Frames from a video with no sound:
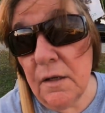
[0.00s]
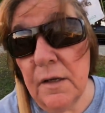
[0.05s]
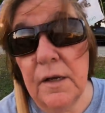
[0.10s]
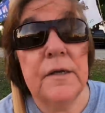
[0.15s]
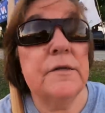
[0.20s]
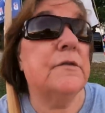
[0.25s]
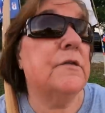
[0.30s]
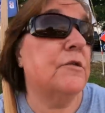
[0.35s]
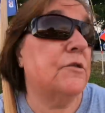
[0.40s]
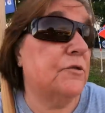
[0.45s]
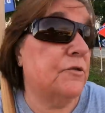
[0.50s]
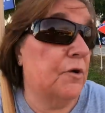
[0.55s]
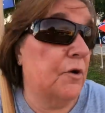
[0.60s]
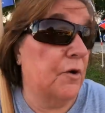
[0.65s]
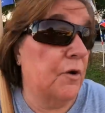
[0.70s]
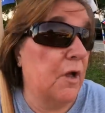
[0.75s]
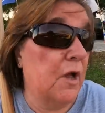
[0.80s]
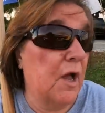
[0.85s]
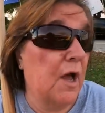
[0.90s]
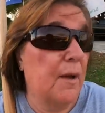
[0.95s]
This is
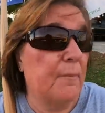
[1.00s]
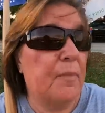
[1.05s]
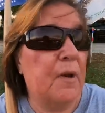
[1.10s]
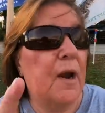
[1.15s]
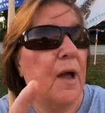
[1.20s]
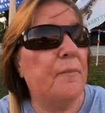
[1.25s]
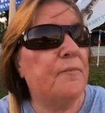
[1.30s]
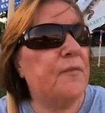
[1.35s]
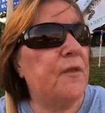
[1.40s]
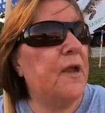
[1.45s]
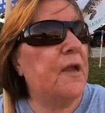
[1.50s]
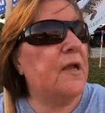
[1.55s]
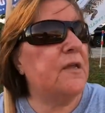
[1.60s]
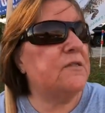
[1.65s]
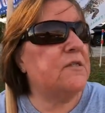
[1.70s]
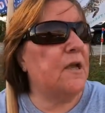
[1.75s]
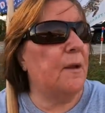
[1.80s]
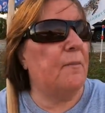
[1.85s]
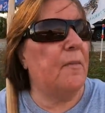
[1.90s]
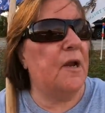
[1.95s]
true. But I'm
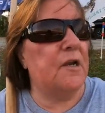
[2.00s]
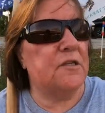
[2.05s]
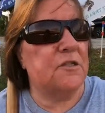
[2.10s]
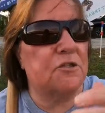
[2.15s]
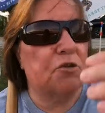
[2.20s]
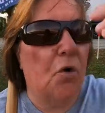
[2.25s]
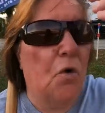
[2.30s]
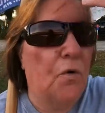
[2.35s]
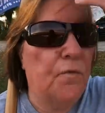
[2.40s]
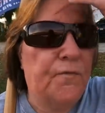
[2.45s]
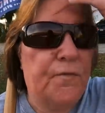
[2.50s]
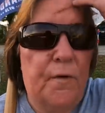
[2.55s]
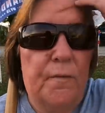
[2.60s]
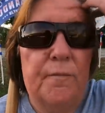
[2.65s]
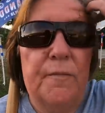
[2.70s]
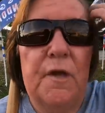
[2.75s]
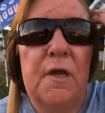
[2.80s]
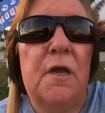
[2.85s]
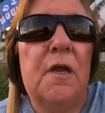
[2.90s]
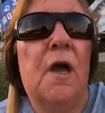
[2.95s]
thinking somebody stole
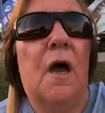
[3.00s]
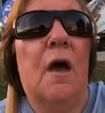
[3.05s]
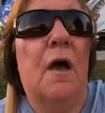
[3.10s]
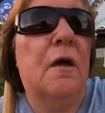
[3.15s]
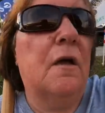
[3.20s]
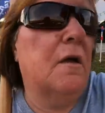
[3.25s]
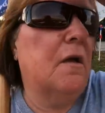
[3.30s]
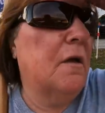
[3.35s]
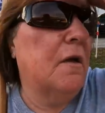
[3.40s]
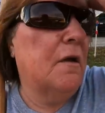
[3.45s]
from the